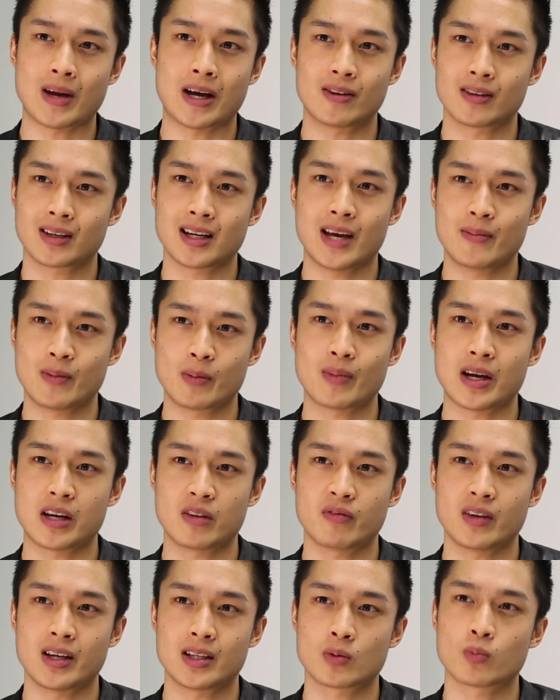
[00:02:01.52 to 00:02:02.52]
about claiming
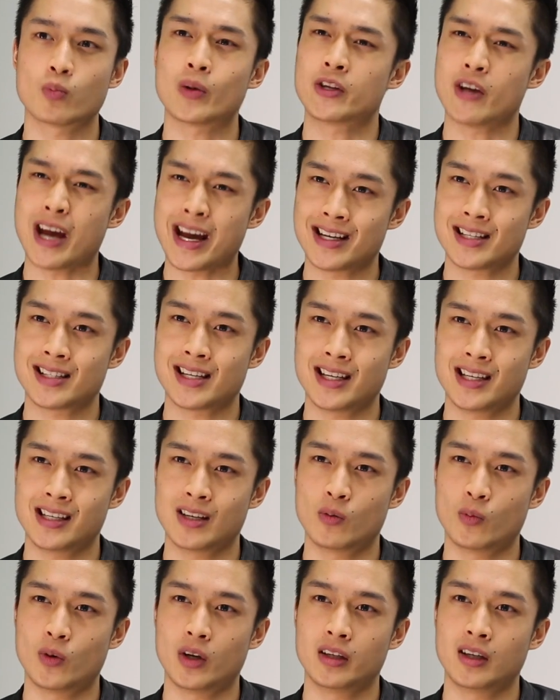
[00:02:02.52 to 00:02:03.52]
benefits when you're 18
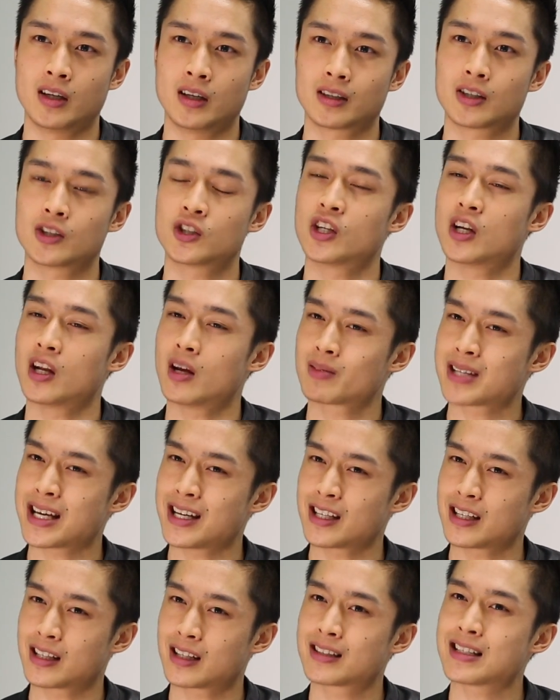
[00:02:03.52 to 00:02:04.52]
and whatnot.
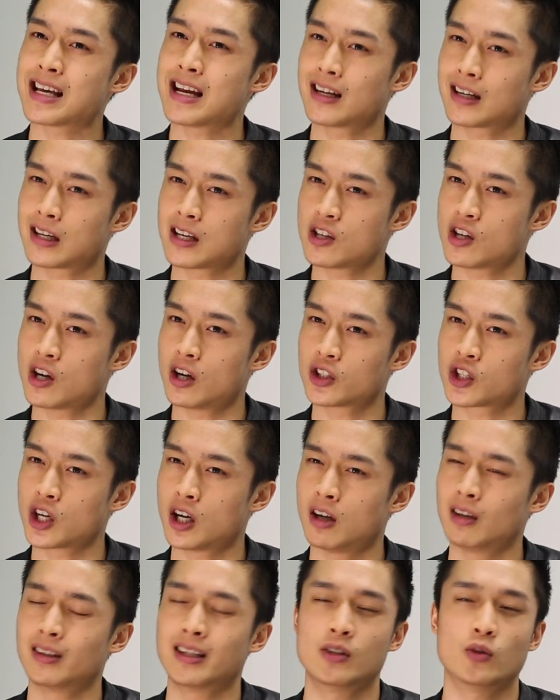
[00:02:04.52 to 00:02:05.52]
Technically you're not a
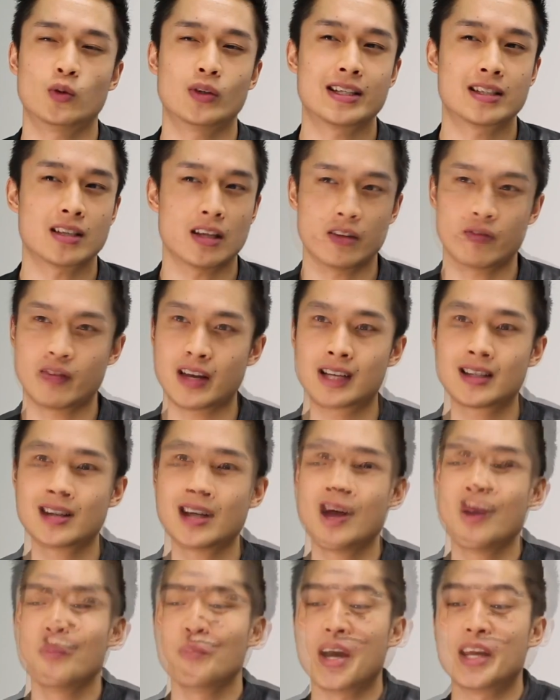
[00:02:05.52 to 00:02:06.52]
child and all these other things.
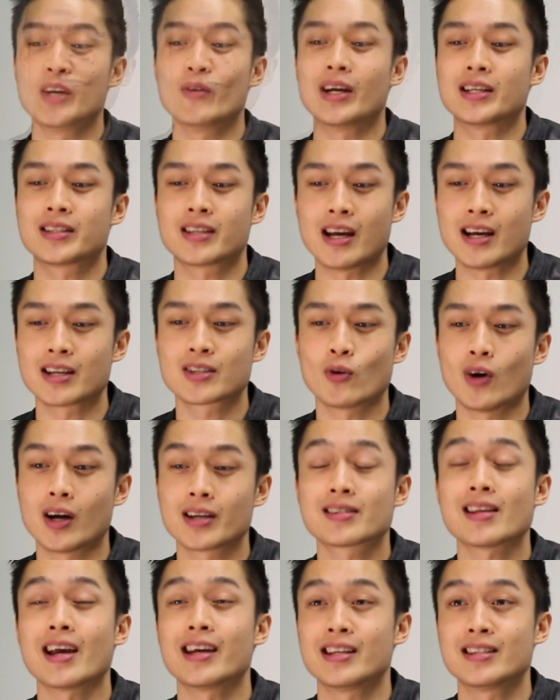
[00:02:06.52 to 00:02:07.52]
But anyways, so I
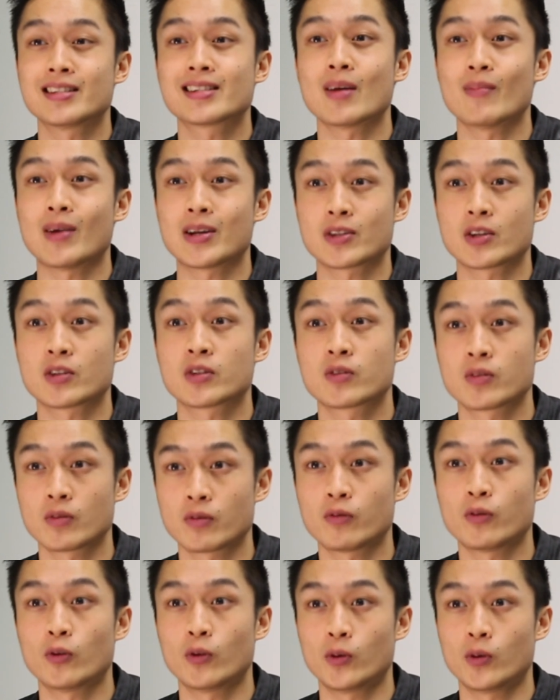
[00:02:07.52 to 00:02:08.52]
stayed in St Basil's
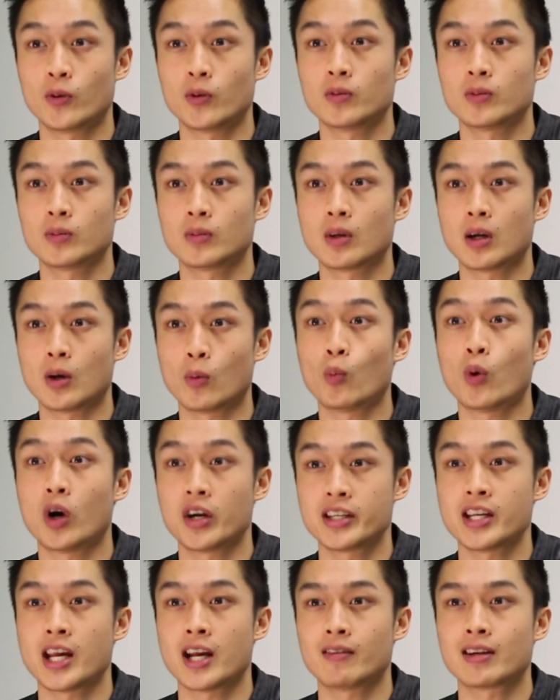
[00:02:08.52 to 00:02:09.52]
for
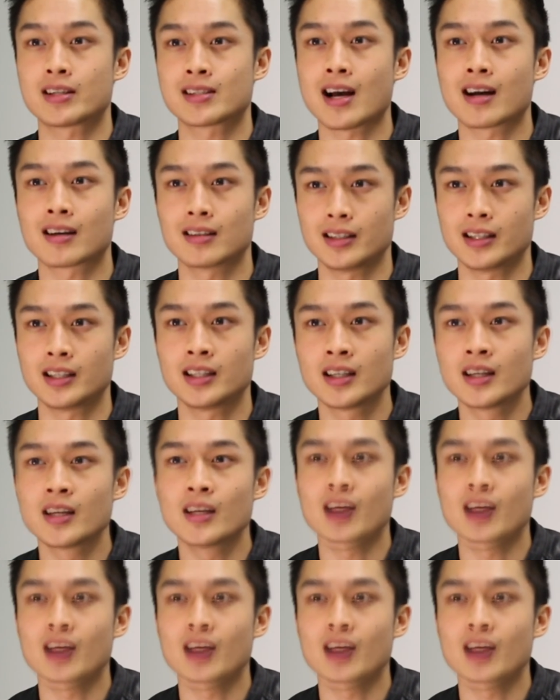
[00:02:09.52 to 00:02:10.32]
1 year exactly,